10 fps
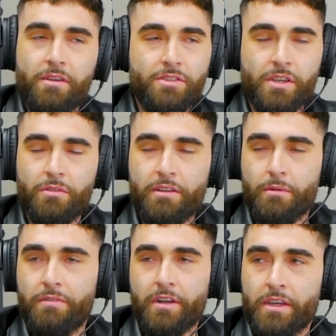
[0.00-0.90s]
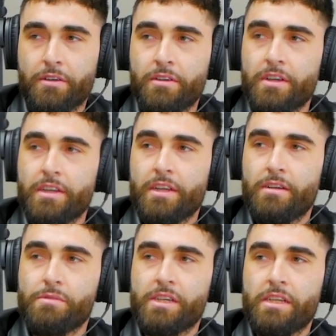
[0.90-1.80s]
I was just like, whatever, bro, fuck you. You know what
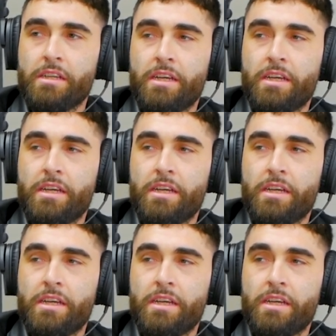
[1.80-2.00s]
I'm saying?